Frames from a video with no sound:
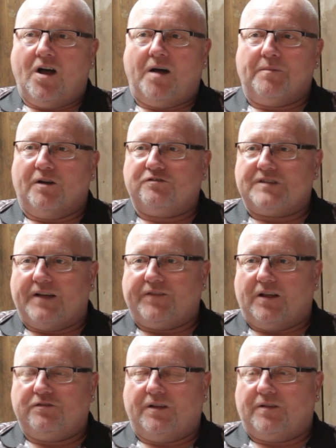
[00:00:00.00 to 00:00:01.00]
Oh, most
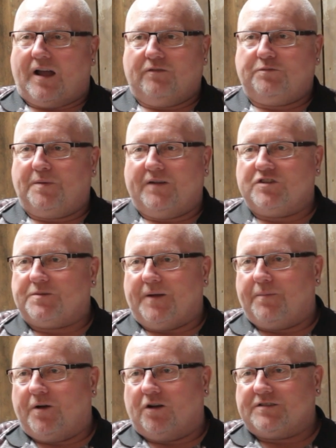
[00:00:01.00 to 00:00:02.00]
definitely. I was privileged to
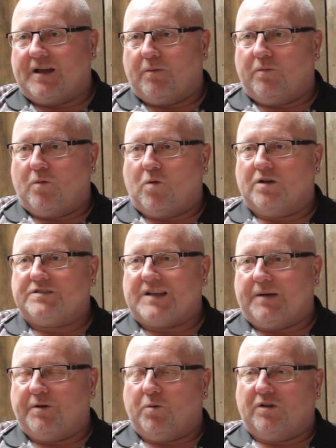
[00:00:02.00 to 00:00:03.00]
be a part of that one
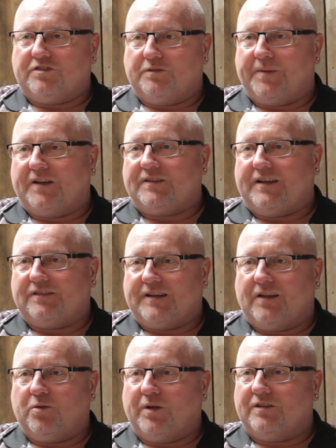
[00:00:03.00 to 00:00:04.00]
time, but it wasn't as big as it is
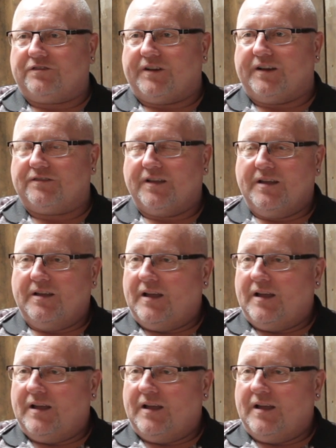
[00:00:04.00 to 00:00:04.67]
now, the World Series.